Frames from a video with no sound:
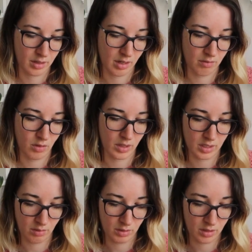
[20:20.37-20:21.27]
I have no
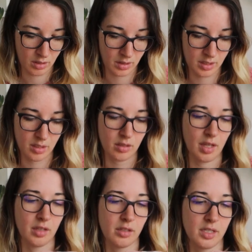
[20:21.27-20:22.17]
idea what, this is
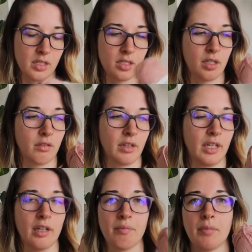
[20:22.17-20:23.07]
color 63.